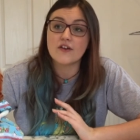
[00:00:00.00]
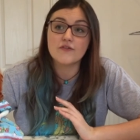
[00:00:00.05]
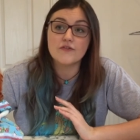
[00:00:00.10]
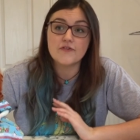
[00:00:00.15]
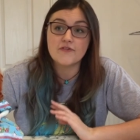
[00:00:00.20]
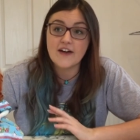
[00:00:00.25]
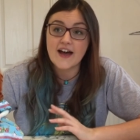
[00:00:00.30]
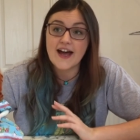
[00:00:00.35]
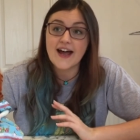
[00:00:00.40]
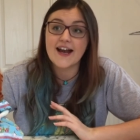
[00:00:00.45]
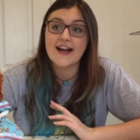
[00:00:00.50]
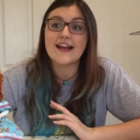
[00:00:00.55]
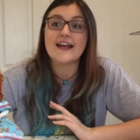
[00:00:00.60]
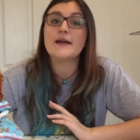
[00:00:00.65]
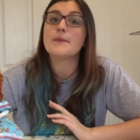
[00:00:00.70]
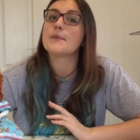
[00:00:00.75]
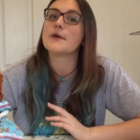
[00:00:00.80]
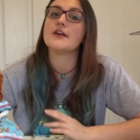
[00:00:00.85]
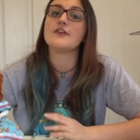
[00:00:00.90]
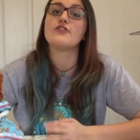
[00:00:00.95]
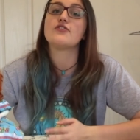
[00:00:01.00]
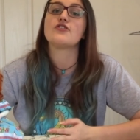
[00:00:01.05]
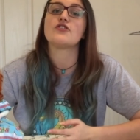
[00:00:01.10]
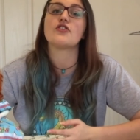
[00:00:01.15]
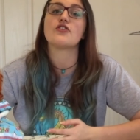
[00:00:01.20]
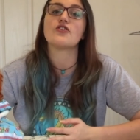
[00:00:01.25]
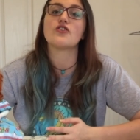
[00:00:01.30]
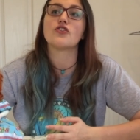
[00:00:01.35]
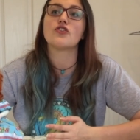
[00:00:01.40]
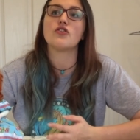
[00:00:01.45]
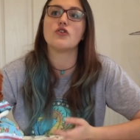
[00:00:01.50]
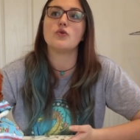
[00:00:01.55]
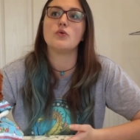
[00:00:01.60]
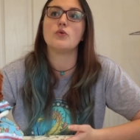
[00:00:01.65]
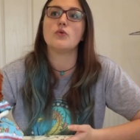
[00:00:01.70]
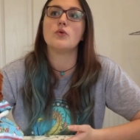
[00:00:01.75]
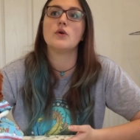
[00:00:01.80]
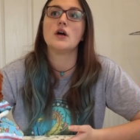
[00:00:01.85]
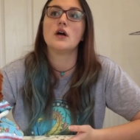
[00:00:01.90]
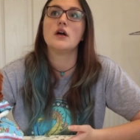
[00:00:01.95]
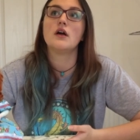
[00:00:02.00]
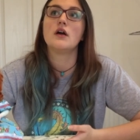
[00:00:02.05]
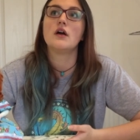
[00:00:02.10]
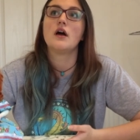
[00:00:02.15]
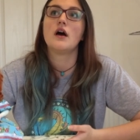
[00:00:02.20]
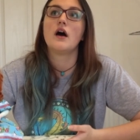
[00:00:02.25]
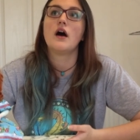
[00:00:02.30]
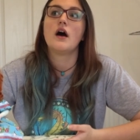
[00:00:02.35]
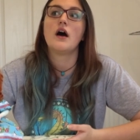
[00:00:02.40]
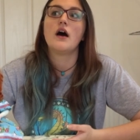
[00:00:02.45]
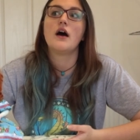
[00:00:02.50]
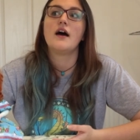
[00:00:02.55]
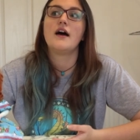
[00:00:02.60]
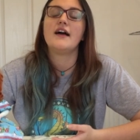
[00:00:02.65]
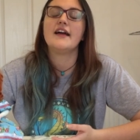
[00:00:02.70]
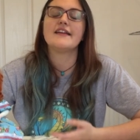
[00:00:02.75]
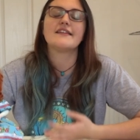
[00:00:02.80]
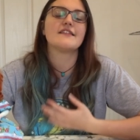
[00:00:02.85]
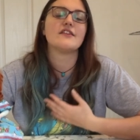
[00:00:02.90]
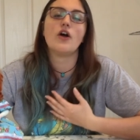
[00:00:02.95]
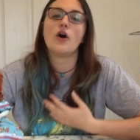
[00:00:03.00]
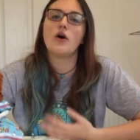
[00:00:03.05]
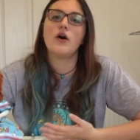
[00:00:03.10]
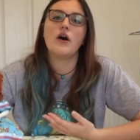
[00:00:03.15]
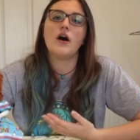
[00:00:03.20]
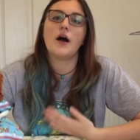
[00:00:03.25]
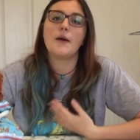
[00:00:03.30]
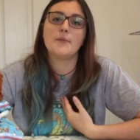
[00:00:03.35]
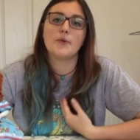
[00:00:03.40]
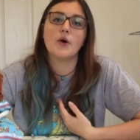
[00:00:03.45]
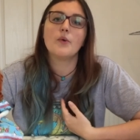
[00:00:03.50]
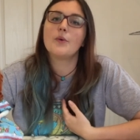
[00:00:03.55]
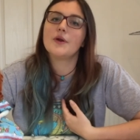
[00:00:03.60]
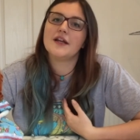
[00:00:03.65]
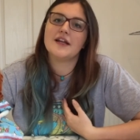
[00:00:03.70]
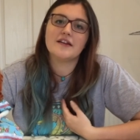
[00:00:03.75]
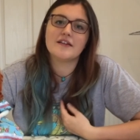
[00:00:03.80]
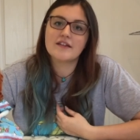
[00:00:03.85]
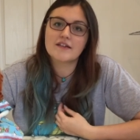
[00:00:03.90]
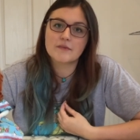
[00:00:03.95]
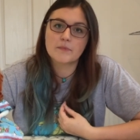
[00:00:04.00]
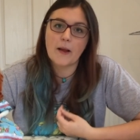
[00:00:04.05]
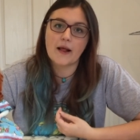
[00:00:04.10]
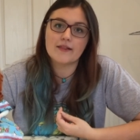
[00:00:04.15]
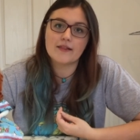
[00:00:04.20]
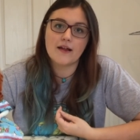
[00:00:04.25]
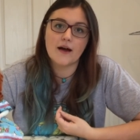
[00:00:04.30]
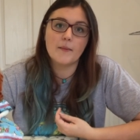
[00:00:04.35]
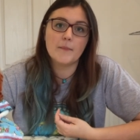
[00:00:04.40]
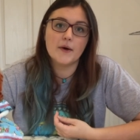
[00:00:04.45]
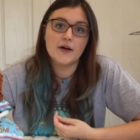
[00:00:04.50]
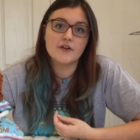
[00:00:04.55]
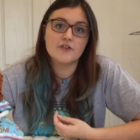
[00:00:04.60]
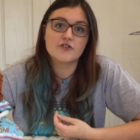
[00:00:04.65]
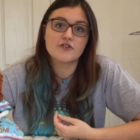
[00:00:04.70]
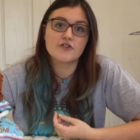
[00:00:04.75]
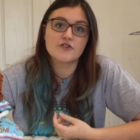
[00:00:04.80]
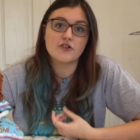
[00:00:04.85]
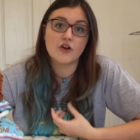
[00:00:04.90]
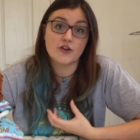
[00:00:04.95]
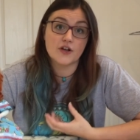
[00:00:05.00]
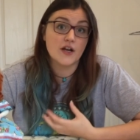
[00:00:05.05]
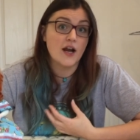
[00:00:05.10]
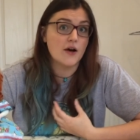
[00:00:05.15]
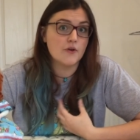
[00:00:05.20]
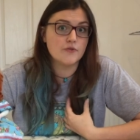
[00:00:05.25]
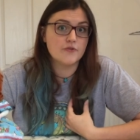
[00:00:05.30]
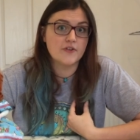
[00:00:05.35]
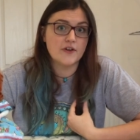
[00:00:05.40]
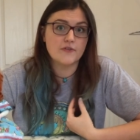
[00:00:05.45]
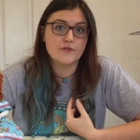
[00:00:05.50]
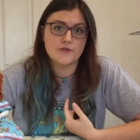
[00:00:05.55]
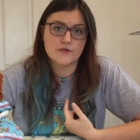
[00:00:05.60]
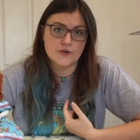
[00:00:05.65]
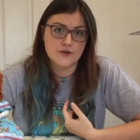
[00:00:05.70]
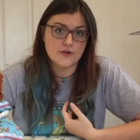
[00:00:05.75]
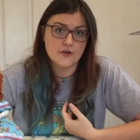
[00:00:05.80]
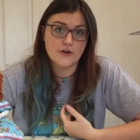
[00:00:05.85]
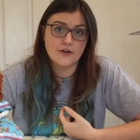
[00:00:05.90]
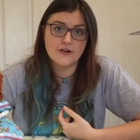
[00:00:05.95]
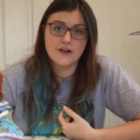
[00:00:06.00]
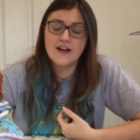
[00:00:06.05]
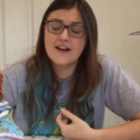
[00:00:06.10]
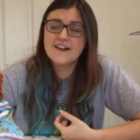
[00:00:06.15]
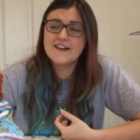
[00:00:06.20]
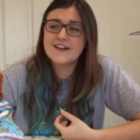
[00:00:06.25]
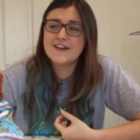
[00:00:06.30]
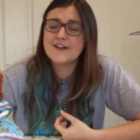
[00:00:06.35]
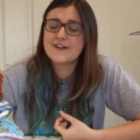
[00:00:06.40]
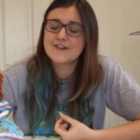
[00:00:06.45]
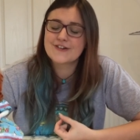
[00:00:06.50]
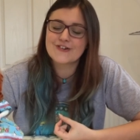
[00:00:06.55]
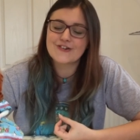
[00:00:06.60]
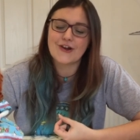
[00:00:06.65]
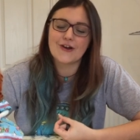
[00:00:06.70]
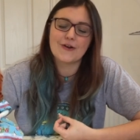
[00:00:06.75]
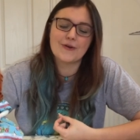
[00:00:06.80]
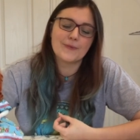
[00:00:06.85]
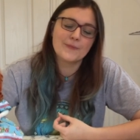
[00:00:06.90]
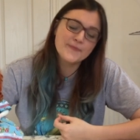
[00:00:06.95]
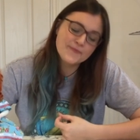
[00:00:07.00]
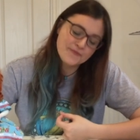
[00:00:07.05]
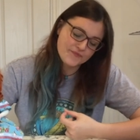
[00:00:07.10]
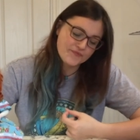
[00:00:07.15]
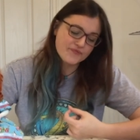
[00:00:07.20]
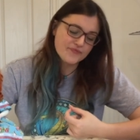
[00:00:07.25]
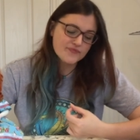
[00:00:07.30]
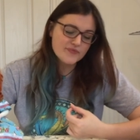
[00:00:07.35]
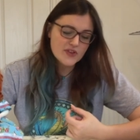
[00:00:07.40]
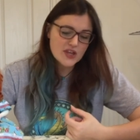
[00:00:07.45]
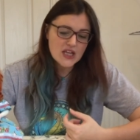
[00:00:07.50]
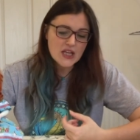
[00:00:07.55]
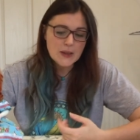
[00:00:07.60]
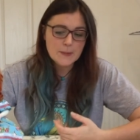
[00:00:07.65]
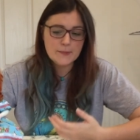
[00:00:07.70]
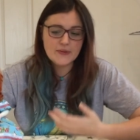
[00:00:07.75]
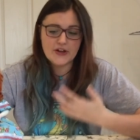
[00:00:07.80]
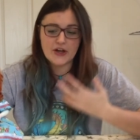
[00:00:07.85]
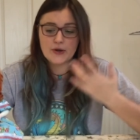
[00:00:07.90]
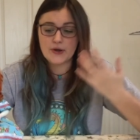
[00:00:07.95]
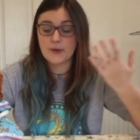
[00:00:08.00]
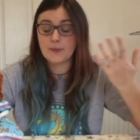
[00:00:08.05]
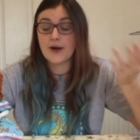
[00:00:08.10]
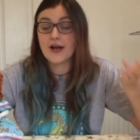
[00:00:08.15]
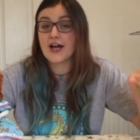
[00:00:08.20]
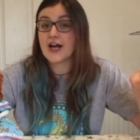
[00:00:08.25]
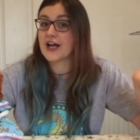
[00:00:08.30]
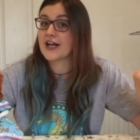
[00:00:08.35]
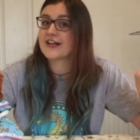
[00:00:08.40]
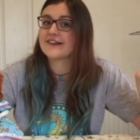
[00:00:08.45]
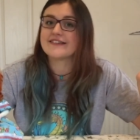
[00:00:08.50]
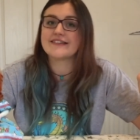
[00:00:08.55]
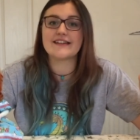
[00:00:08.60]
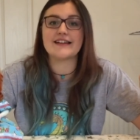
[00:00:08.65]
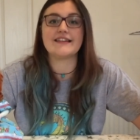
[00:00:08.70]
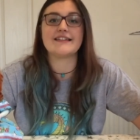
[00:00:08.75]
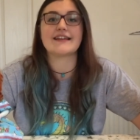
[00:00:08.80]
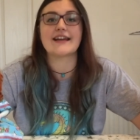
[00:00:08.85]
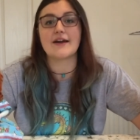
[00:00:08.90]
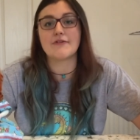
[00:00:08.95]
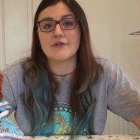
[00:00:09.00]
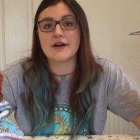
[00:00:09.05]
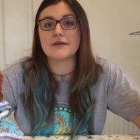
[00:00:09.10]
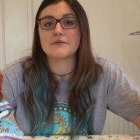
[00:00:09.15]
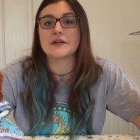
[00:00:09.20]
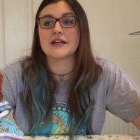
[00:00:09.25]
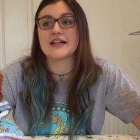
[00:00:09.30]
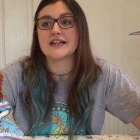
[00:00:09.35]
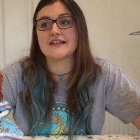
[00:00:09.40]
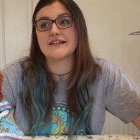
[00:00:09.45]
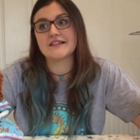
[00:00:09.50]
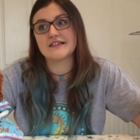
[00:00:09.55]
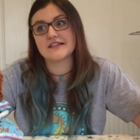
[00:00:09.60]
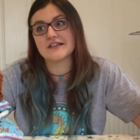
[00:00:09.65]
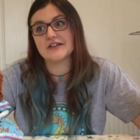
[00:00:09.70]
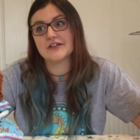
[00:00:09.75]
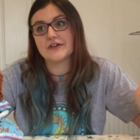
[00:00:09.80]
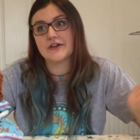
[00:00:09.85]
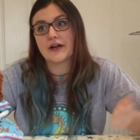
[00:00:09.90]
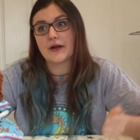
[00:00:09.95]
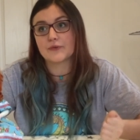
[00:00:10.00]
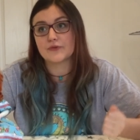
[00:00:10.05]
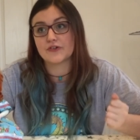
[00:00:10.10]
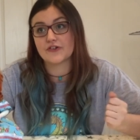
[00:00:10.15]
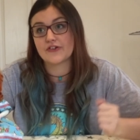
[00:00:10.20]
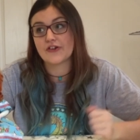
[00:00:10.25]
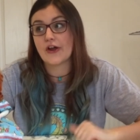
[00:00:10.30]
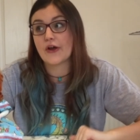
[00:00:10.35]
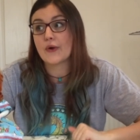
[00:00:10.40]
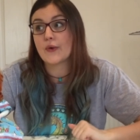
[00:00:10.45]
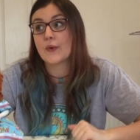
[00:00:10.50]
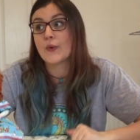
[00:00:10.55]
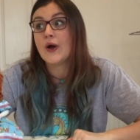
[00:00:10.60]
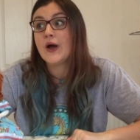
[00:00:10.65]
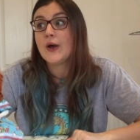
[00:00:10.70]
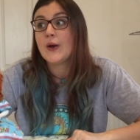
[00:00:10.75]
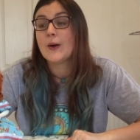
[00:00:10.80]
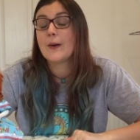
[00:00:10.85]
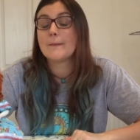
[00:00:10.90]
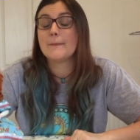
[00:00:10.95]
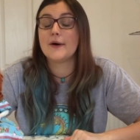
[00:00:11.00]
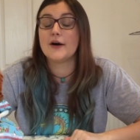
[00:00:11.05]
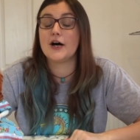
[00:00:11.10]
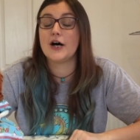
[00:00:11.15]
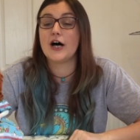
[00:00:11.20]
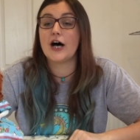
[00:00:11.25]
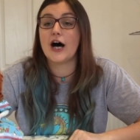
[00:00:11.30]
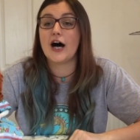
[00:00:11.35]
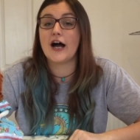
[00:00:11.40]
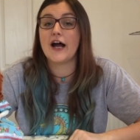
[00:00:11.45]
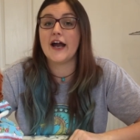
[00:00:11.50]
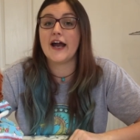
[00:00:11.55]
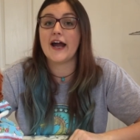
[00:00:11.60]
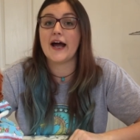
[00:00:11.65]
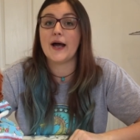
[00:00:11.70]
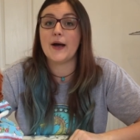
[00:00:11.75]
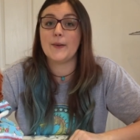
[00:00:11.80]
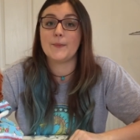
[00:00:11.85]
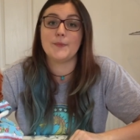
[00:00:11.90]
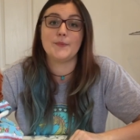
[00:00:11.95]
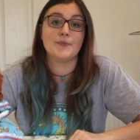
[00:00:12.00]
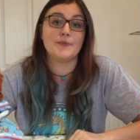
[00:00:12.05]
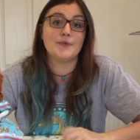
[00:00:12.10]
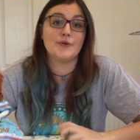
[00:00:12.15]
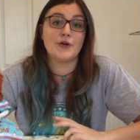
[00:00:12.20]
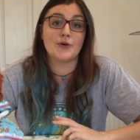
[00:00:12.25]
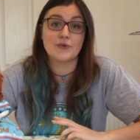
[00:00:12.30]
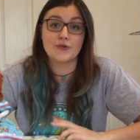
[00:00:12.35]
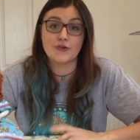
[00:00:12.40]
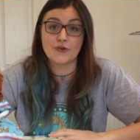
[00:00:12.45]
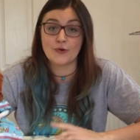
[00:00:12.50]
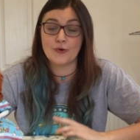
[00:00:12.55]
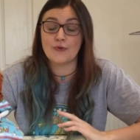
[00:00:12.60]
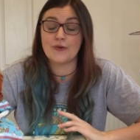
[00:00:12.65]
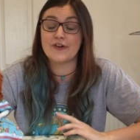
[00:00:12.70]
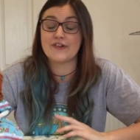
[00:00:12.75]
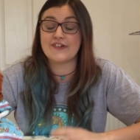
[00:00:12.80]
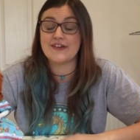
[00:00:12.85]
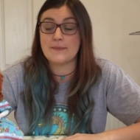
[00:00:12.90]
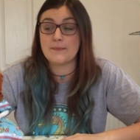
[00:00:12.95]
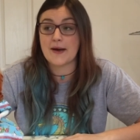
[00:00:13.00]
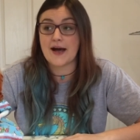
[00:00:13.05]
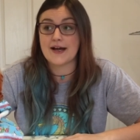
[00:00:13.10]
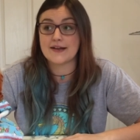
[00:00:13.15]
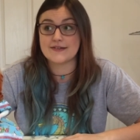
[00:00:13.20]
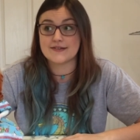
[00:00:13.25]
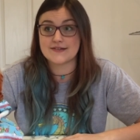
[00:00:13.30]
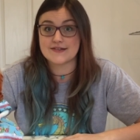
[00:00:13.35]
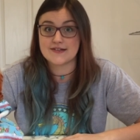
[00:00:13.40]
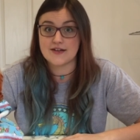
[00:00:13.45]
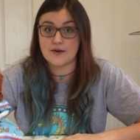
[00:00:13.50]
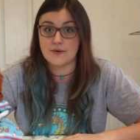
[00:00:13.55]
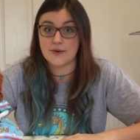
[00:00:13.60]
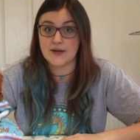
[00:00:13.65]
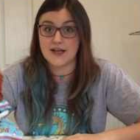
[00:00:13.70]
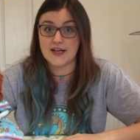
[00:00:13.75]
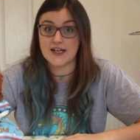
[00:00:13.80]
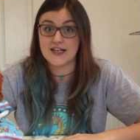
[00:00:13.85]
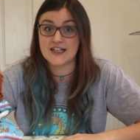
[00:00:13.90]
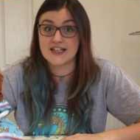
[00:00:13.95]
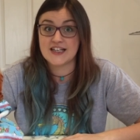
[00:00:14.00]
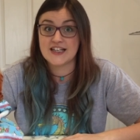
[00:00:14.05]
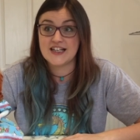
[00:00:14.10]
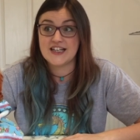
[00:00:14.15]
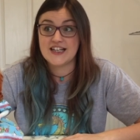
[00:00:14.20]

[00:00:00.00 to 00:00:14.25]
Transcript: unfairly, but it's just too, I'm not willing to spend that much on an outfit for a doll. So the only way I can see to get around that is to learn how to sew, but I am notoriously bad at sewing.